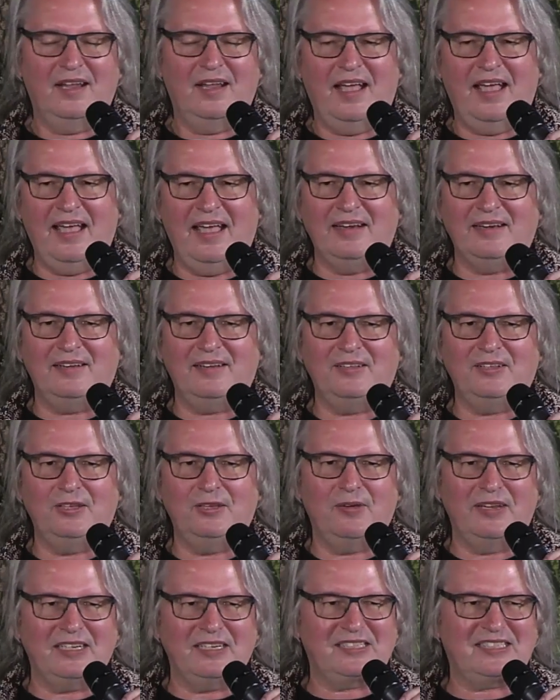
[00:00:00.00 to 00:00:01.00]
And
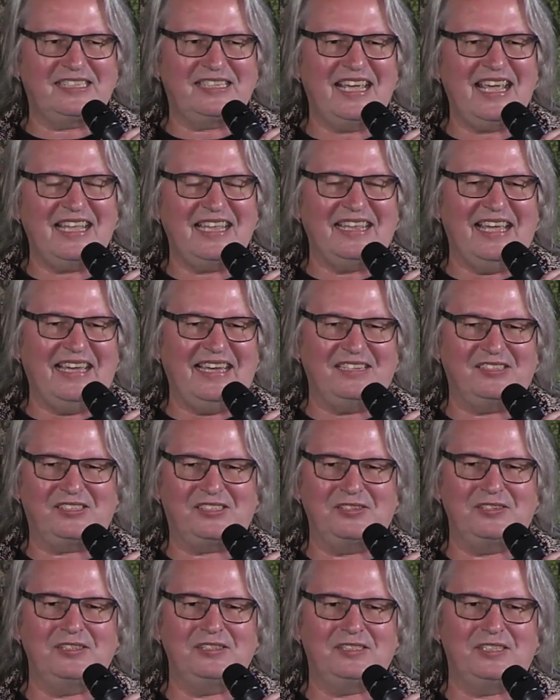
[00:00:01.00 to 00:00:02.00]
you understand that as
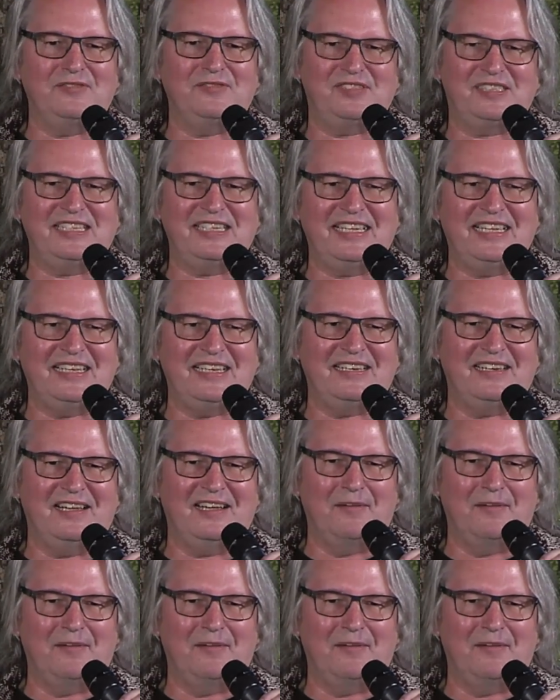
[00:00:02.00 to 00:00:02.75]
soon as you've seen